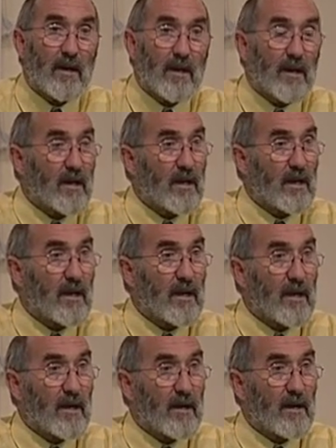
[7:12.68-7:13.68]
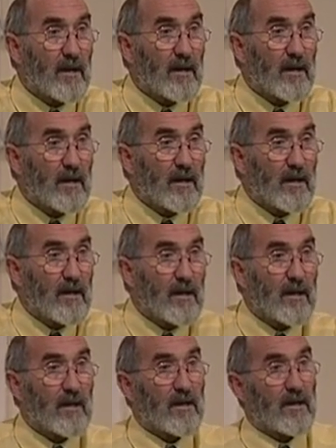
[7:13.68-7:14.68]

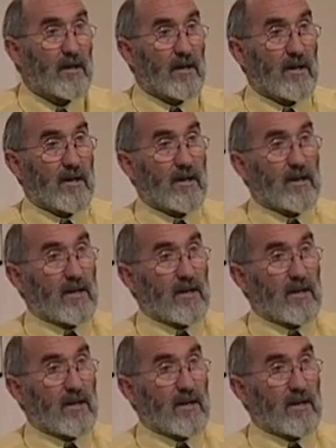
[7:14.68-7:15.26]
Nothing is said.